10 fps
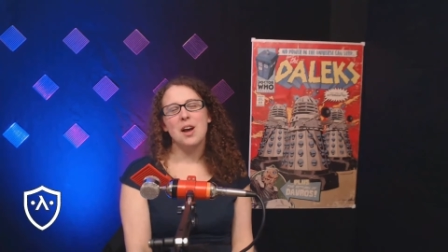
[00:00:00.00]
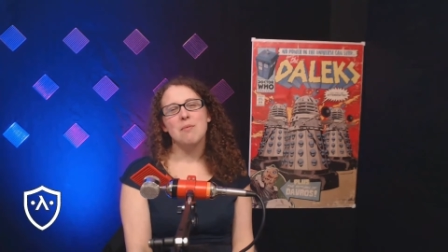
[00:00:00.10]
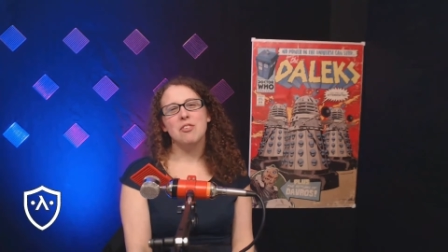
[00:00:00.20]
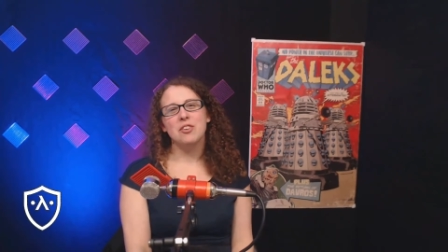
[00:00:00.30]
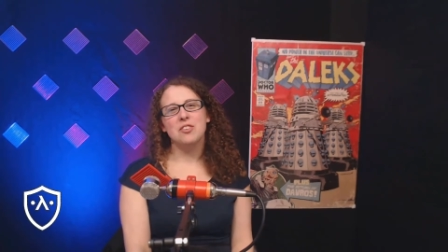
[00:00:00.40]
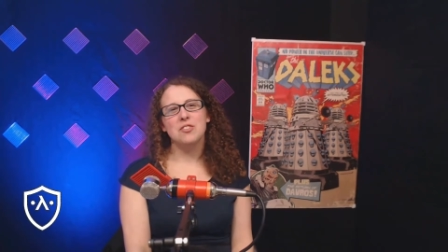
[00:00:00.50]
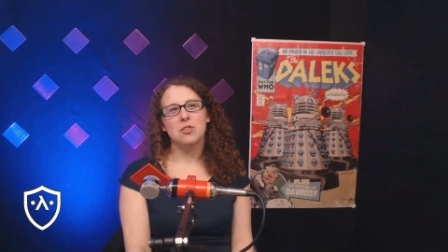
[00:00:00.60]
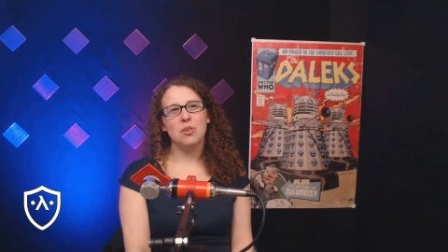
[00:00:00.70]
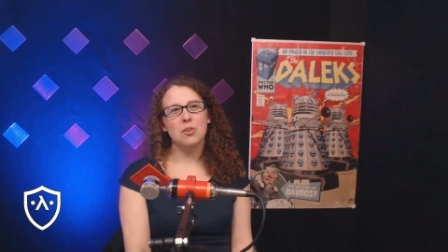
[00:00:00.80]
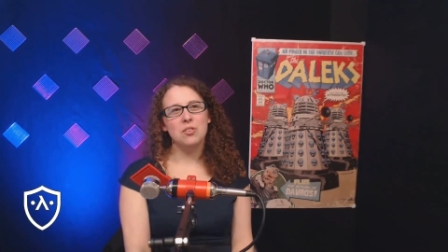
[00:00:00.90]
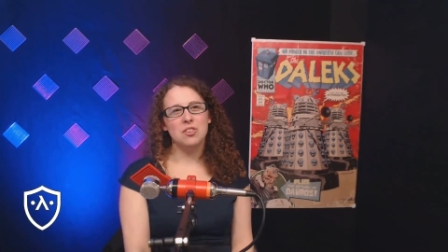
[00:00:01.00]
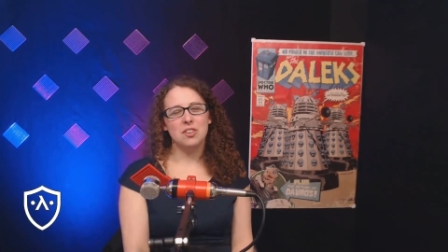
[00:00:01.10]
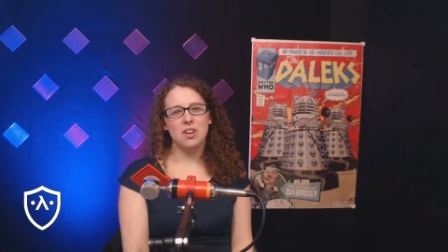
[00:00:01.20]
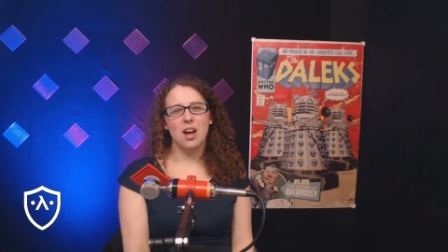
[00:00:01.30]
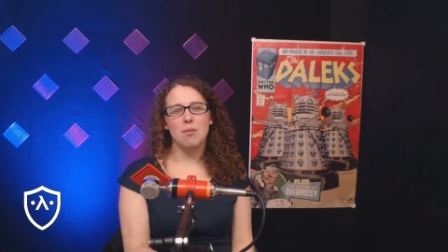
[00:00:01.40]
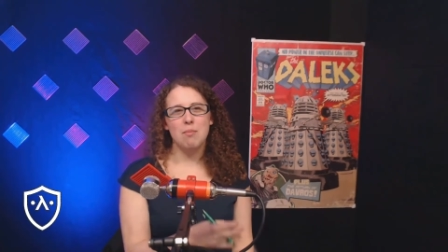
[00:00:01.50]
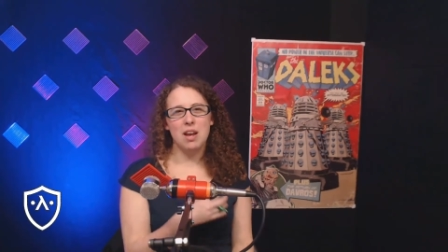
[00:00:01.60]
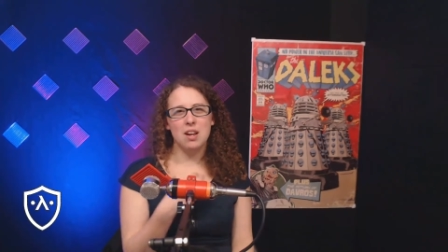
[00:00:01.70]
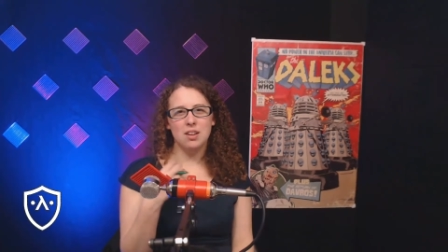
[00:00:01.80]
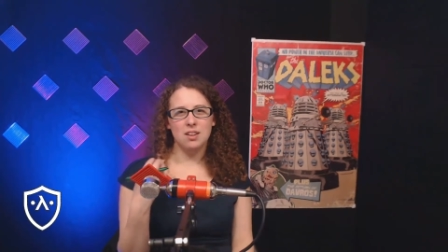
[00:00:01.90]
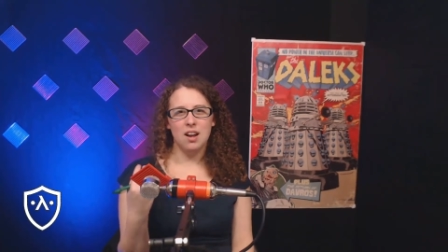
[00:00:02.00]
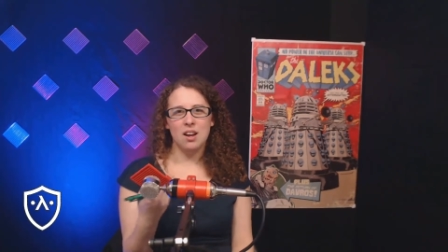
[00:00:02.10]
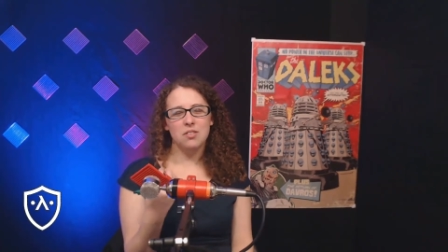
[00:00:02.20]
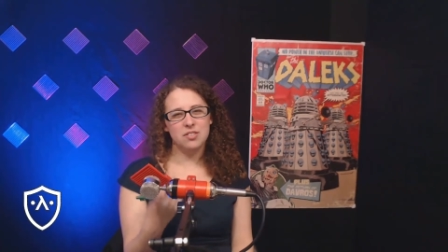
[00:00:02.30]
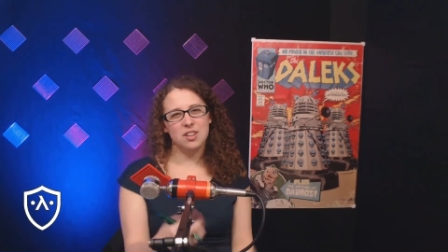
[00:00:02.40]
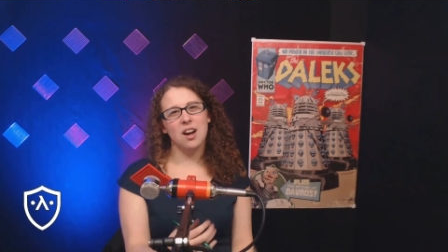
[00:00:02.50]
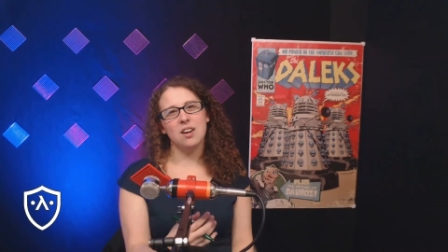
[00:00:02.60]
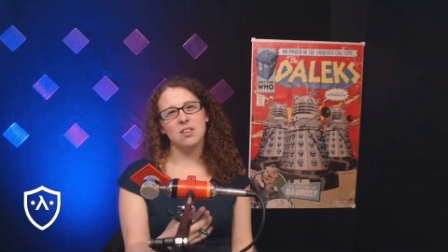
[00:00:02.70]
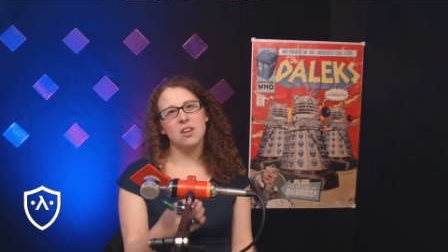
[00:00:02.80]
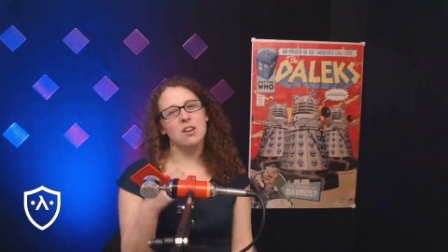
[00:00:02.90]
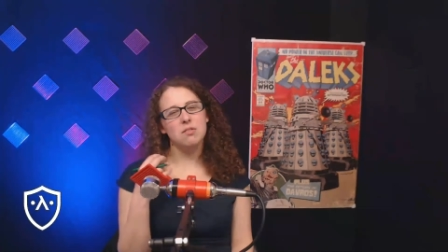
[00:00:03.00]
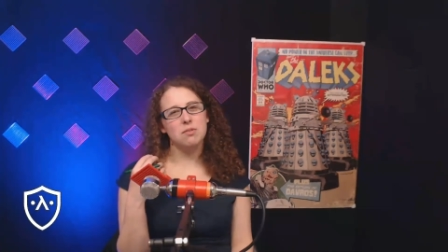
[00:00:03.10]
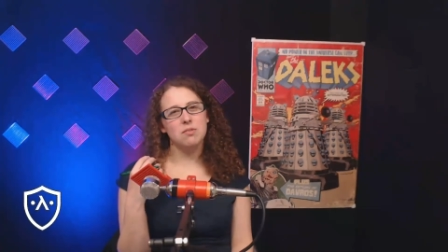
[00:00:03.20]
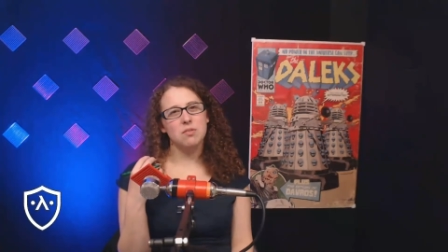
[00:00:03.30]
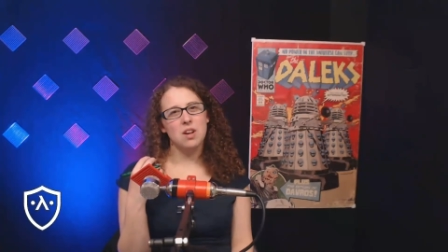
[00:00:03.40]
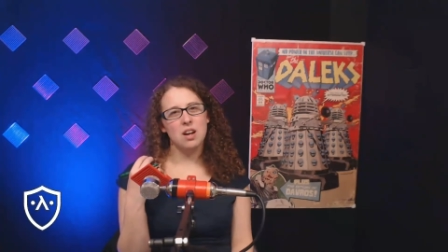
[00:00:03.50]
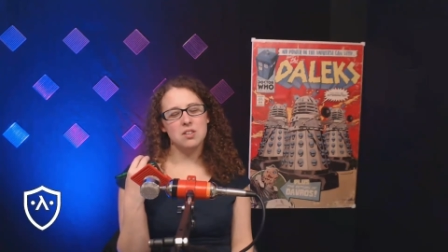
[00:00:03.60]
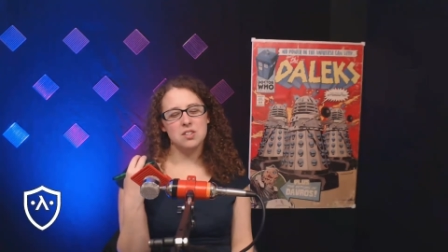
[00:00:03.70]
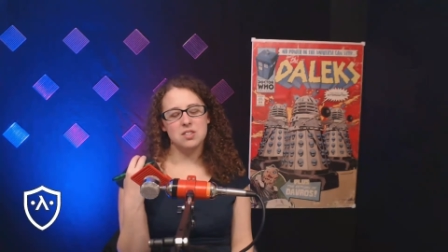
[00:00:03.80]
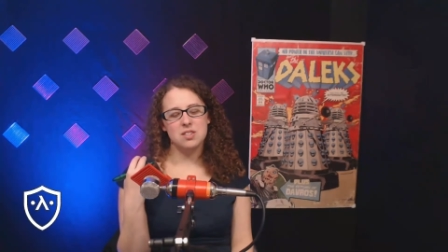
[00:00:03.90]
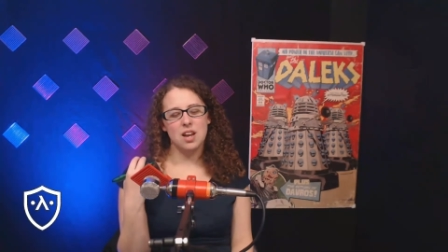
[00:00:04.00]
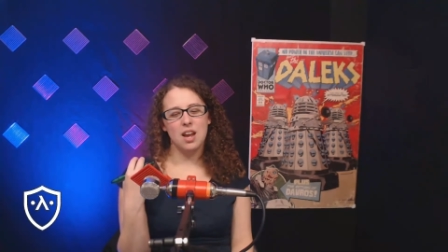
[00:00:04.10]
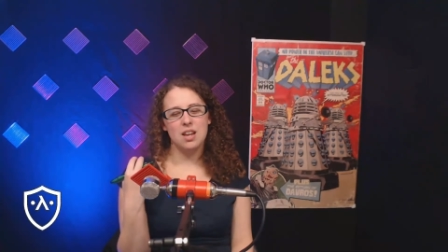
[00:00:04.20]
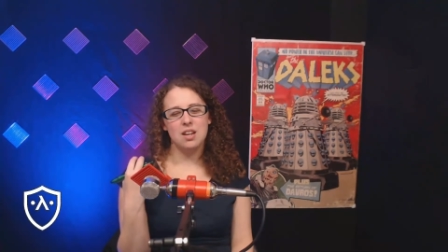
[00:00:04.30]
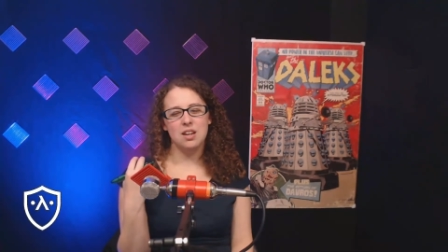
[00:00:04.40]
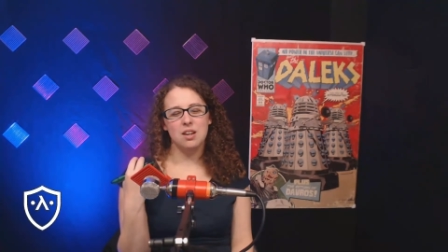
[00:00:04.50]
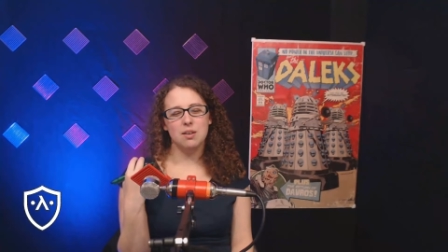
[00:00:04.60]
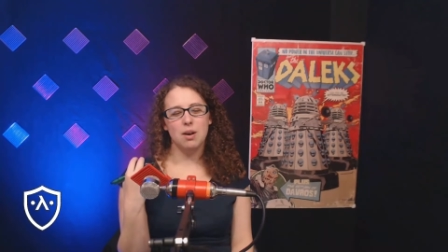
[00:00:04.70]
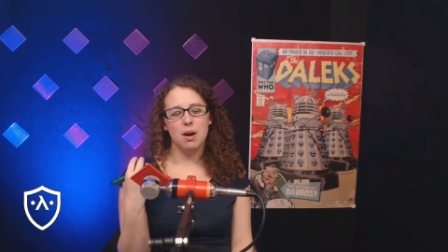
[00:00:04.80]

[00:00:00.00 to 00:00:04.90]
Versus Scrooge kind of made a lifestyle of not just hating